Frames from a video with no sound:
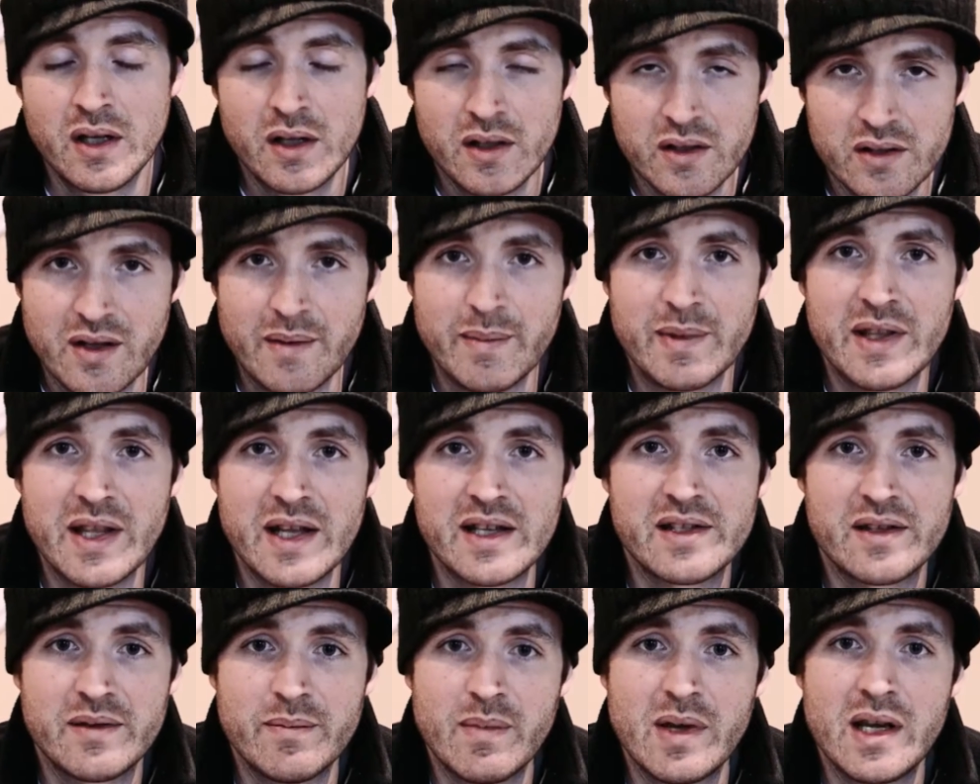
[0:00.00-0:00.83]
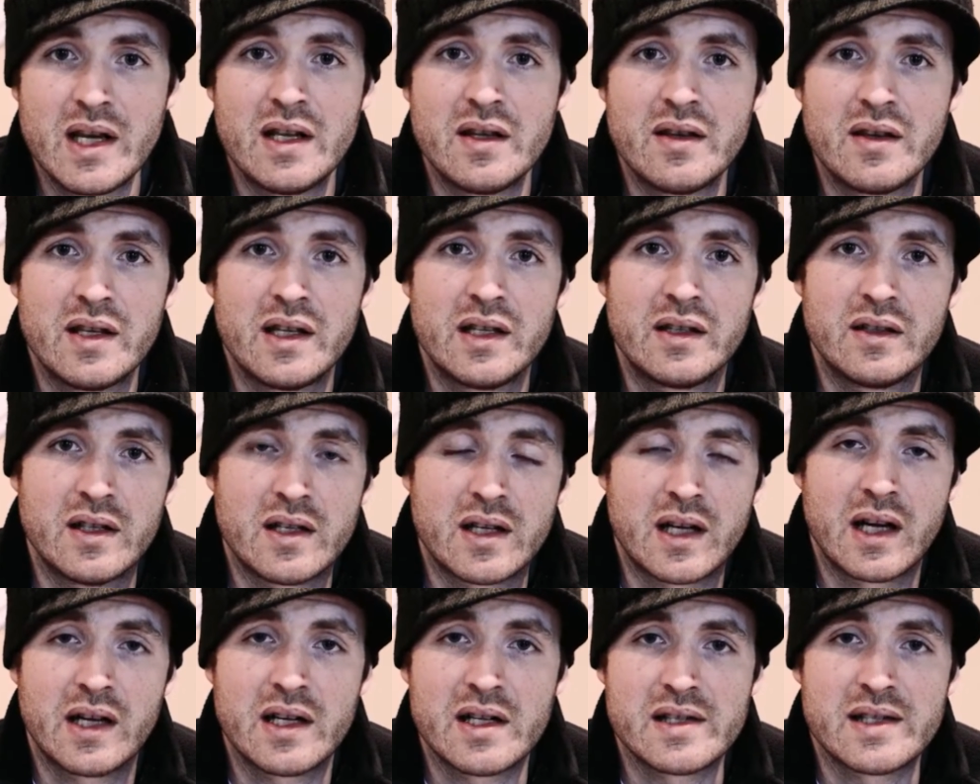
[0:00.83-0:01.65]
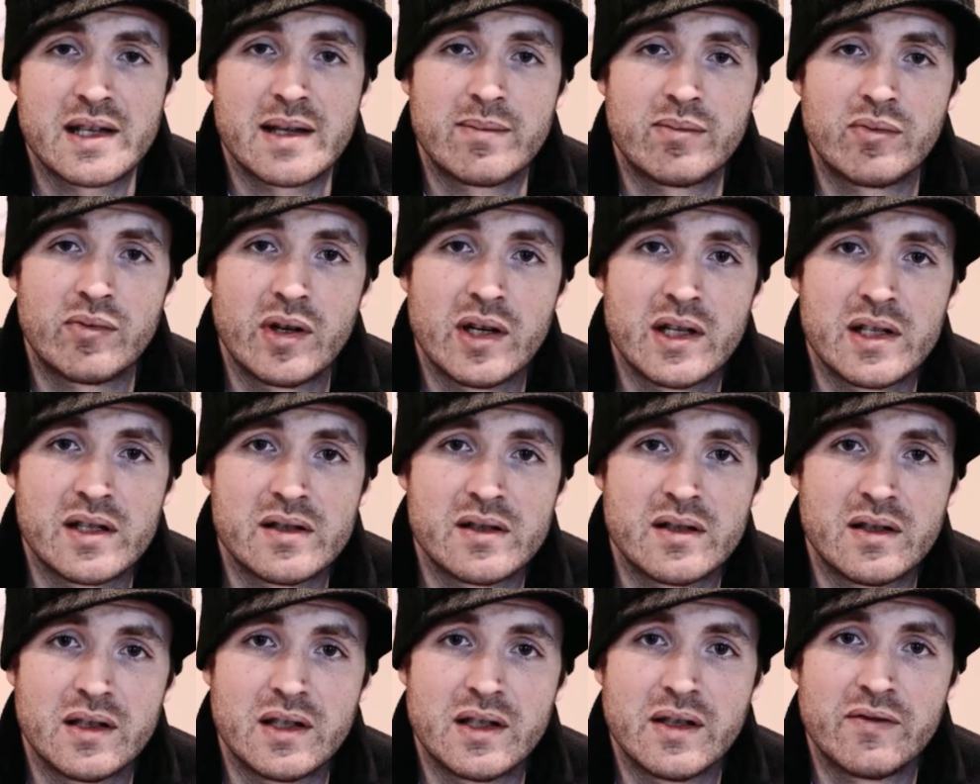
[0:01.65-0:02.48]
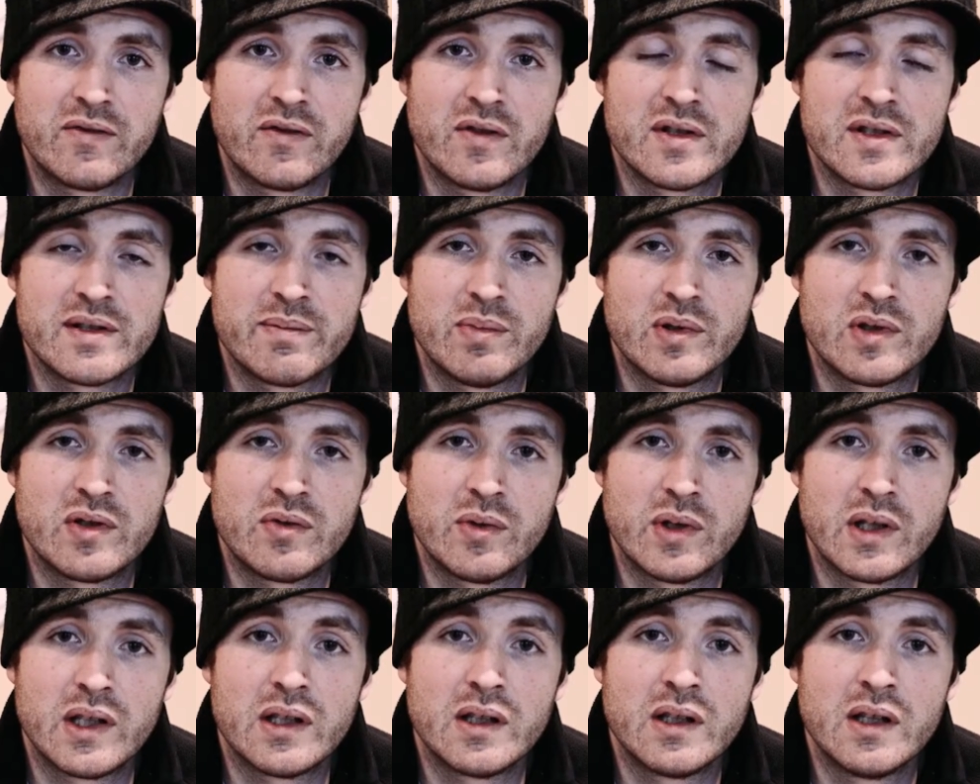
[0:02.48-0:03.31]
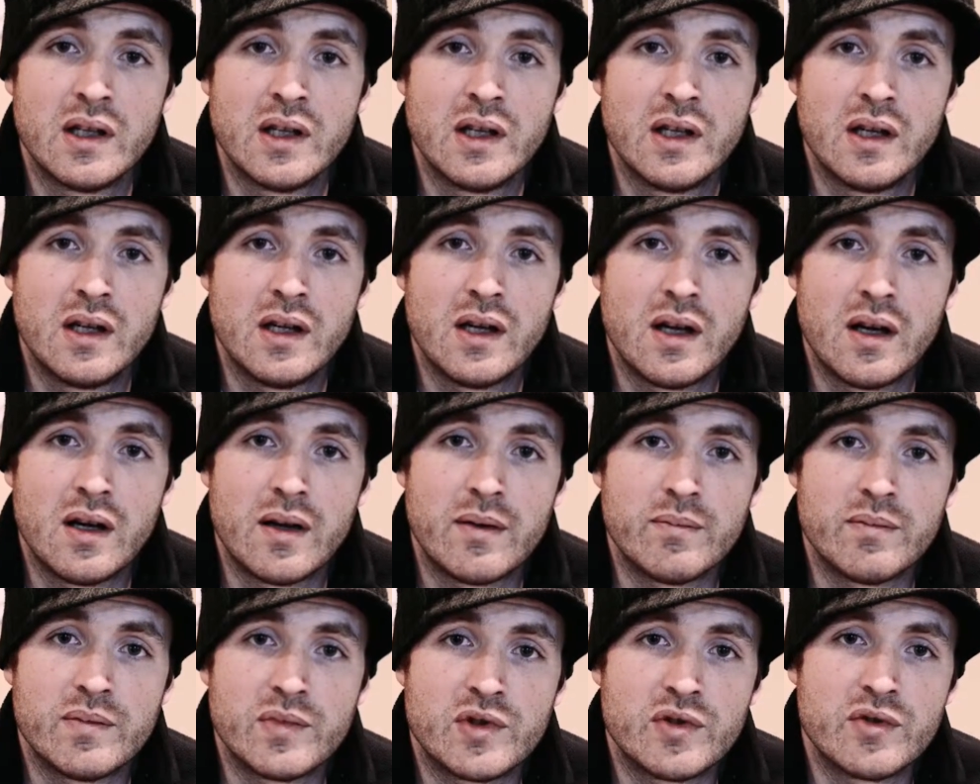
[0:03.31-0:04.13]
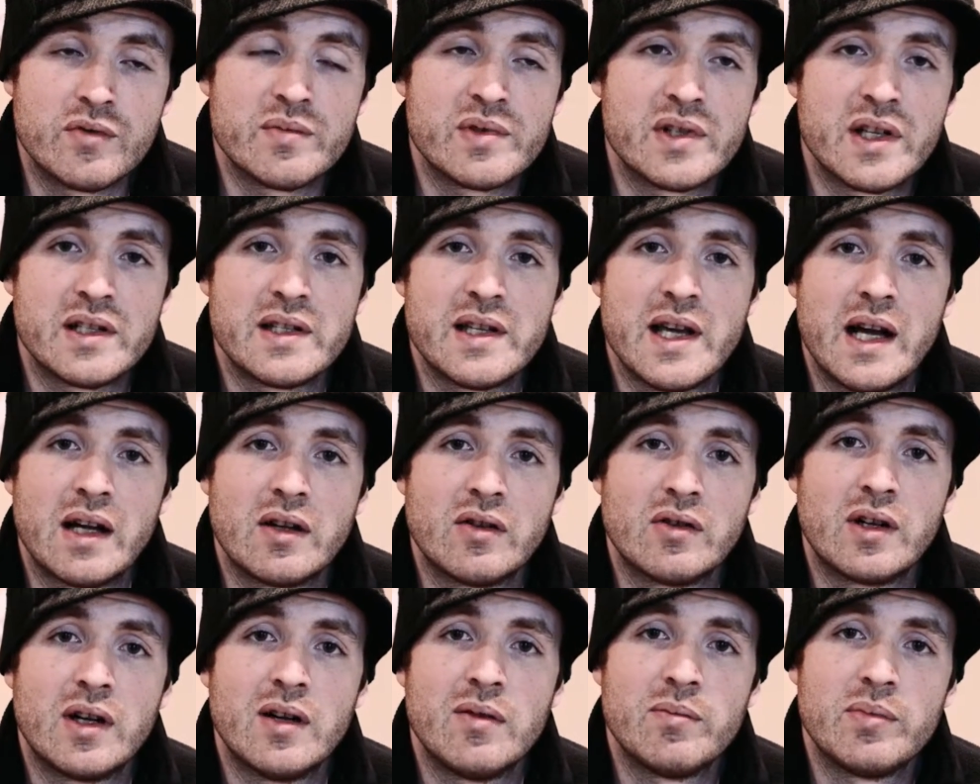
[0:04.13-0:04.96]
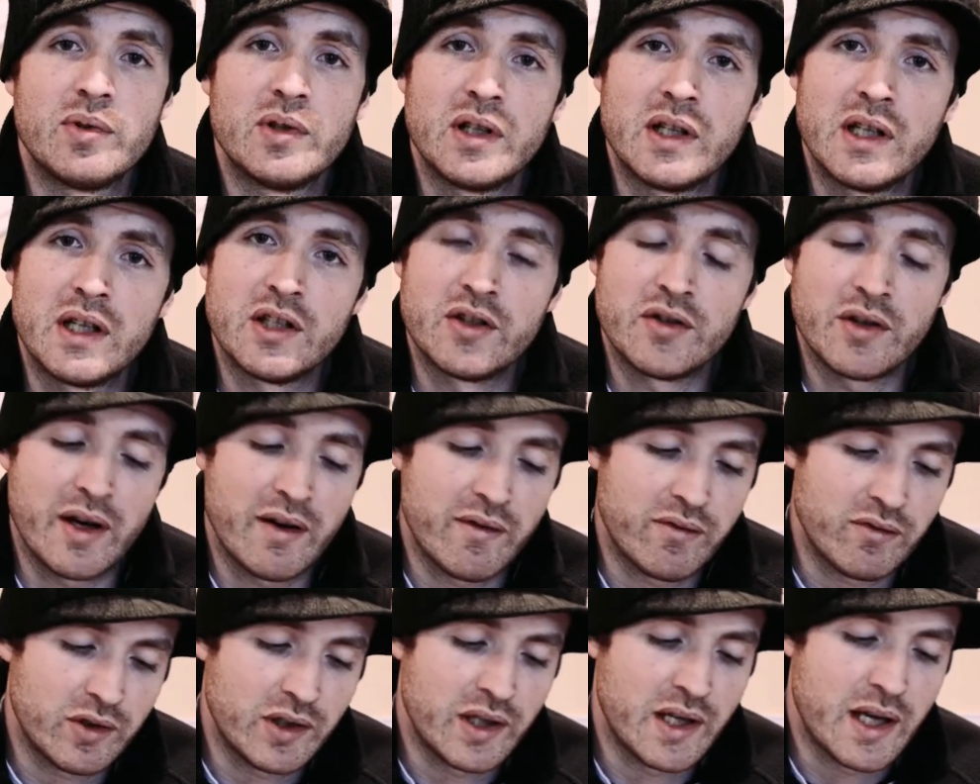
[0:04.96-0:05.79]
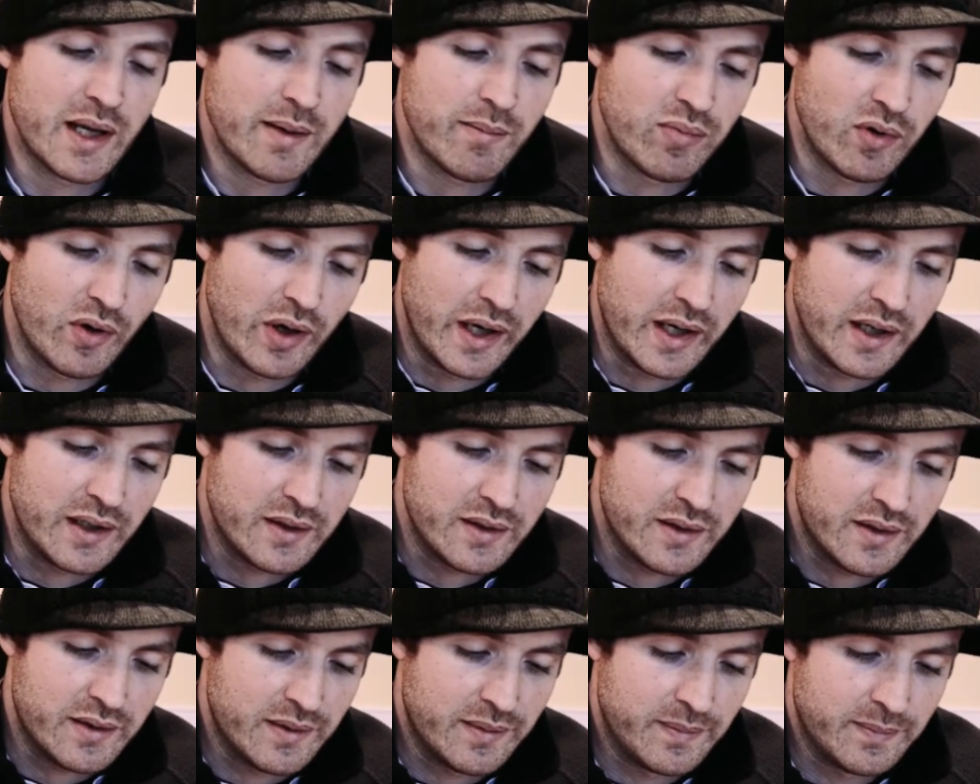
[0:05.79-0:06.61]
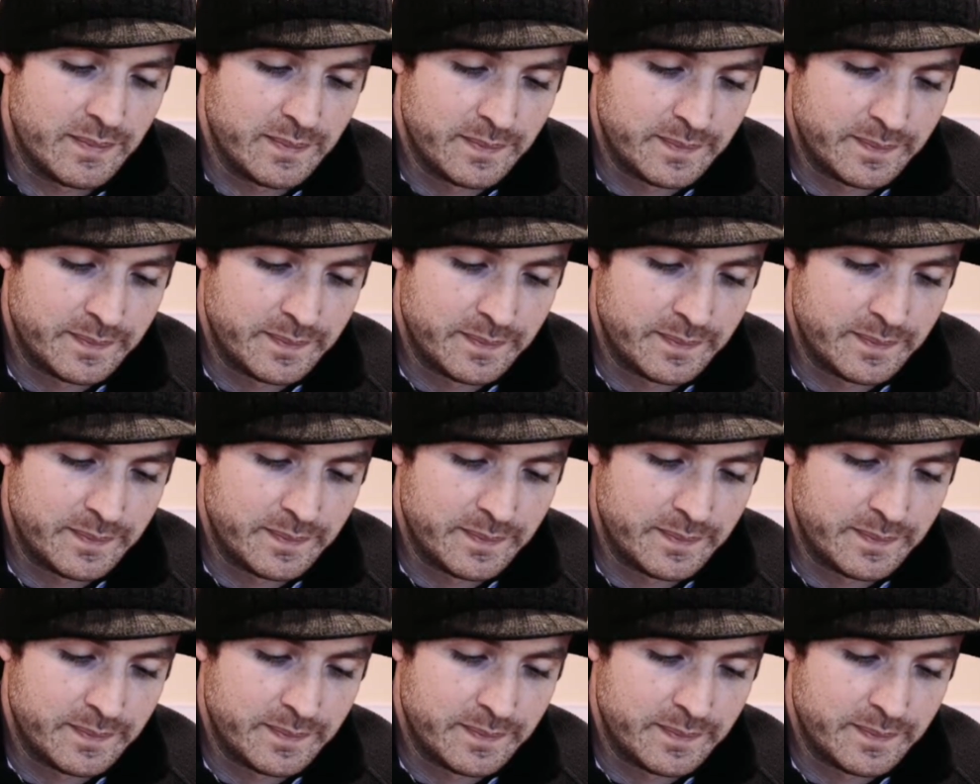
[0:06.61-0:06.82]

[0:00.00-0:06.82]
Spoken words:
So, I mean, that's the main thing that kind of separates the difference between Doomsday Tackle Company and your everyday brands.